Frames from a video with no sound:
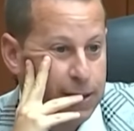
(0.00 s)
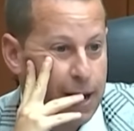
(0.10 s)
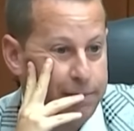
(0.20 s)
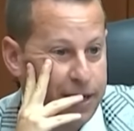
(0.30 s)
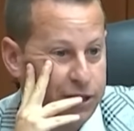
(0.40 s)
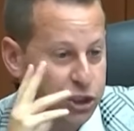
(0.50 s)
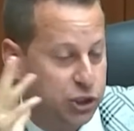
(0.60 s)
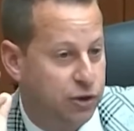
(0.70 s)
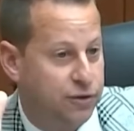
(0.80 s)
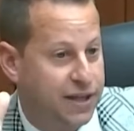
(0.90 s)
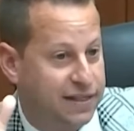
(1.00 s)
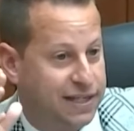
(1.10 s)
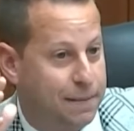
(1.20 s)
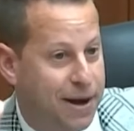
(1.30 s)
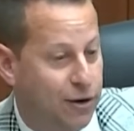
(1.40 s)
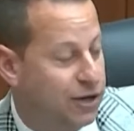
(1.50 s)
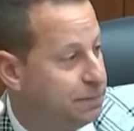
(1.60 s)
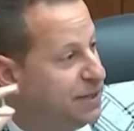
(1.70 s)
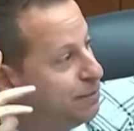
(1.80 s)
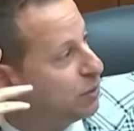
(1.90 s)
I'm not sure that the
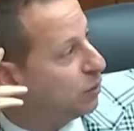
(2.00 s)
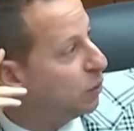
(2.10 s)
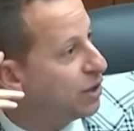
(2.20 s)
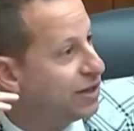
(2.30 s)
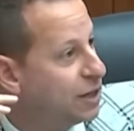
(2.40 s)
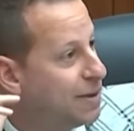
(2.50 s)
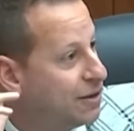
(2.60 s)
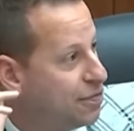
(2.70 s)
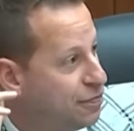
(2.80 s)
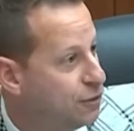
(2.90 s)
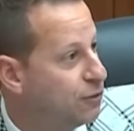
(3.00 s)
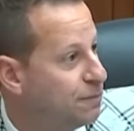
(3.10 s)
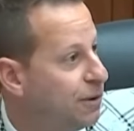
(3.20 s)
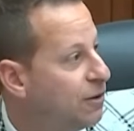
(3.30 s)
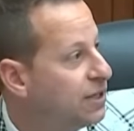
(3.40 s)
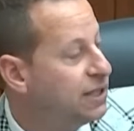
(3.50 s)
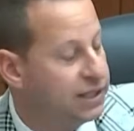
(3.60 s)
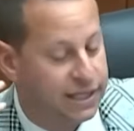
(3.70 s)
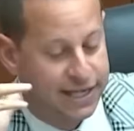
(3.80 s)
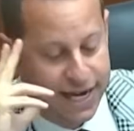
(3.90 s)
American people are wondering about third-party
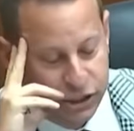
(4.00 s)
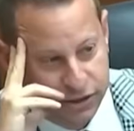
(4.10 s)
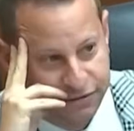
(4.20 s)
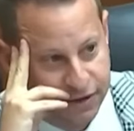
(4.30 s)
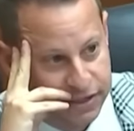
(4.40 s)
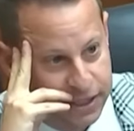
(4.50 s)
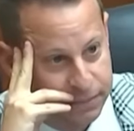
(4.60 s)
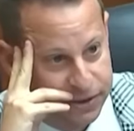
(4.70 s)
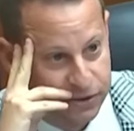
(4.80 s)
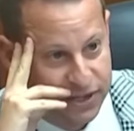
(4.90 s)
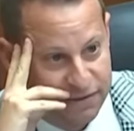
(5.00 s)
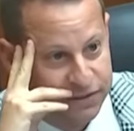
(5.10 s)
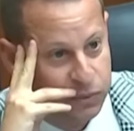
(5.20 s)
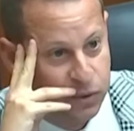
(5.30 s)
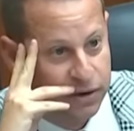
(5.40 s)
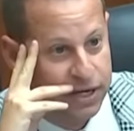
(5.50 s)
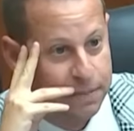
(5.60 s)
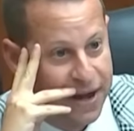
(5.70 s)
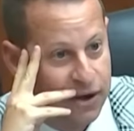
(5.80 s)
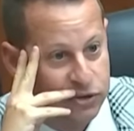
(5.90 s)
litigation funding, but they're definitely worried
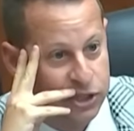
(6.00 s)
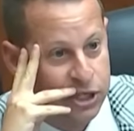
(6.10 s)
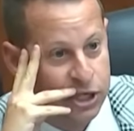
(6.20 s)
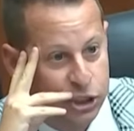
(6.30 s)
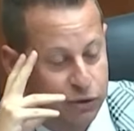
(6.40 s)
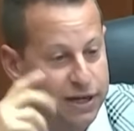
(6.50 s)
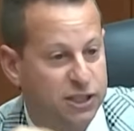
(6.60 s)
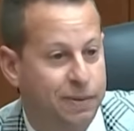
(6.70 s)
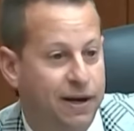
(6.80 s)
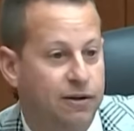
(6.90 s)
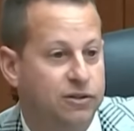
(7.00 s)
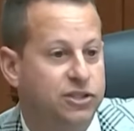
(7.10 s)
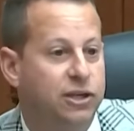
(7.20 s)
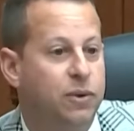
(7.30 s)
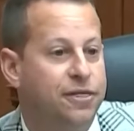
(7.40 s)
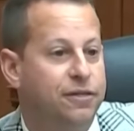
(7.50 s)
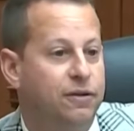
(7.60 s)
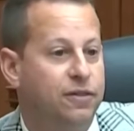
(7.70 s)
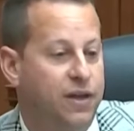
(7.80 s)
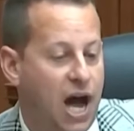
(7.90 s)
about transparency with
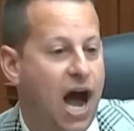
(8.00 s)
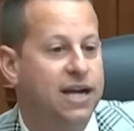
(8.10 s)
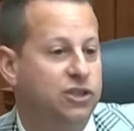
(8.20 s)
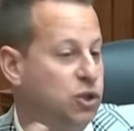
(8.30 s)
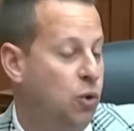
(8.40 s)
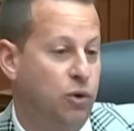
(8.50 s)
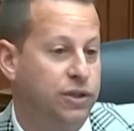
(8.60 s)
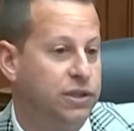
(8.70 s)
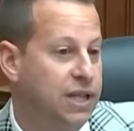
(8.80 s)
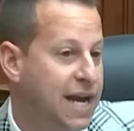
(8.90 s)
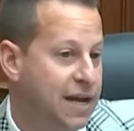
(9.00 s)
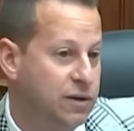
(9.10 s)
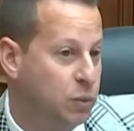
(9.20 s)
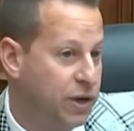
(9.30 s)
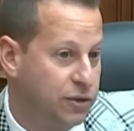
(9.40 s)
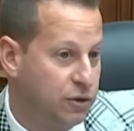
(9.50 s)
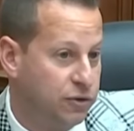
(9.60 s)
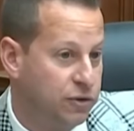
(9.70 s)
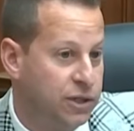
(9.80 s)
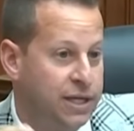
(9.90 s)
the highest court in the land, where
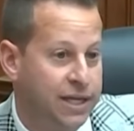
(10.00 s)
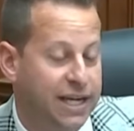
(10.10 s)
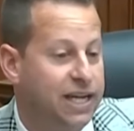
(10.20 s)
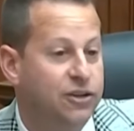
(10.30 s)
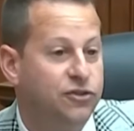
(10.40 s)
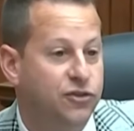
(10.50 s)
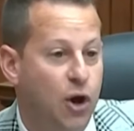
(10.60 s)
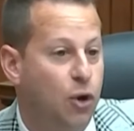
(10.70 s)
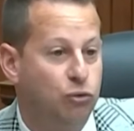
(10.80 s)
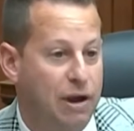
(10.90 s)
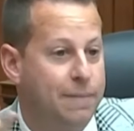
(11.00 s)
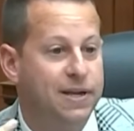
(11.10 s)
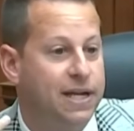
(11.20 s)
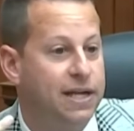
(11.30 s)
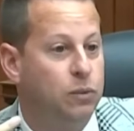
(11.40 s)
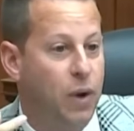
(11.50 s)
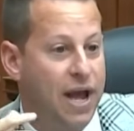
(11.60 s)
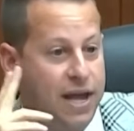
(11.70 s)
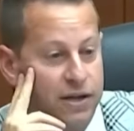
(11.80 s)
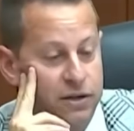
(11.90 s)
there is no remedy
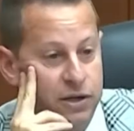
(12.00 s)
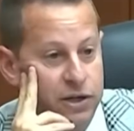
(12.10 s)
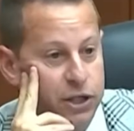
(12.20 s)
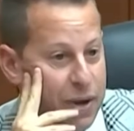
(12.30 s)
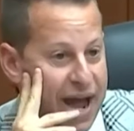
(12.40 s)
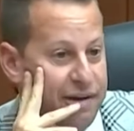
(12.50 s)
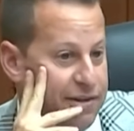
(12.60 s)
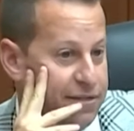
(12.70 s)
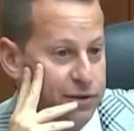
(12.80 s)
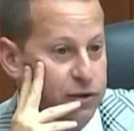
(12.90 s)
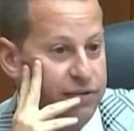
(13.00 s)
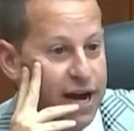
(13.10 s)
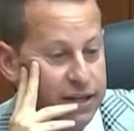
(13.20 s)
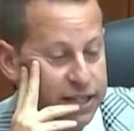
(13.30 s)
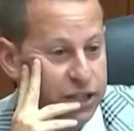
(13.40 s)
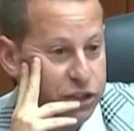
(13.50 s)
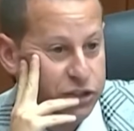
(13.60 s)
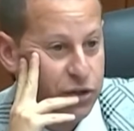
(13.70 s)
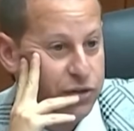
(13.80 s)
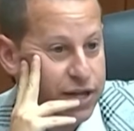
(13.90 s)
when you have ethical
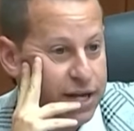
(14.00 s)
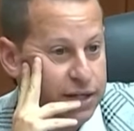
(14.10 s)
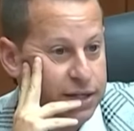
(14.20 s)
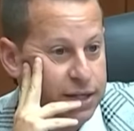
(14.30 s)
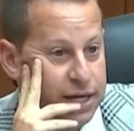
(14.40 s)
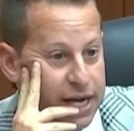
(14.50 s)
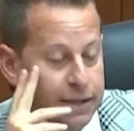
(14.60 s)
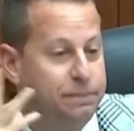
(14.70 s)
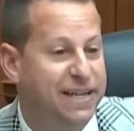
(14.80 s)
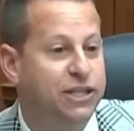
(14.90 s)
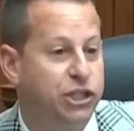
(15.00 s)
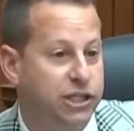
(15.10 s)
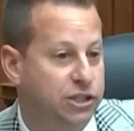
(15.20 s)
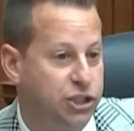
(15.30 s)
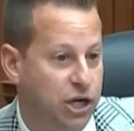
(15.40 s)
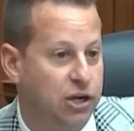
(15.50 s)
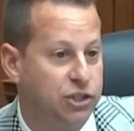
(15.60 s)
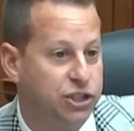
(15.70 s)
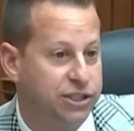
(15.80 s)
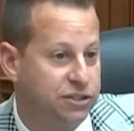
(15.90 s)
violations other than impeaching a
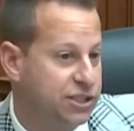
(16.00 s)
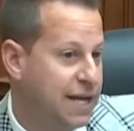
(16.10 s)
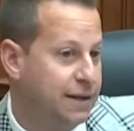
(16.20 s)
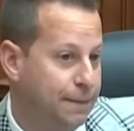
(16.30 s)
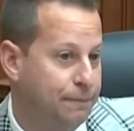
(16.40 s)
judge in the Senate.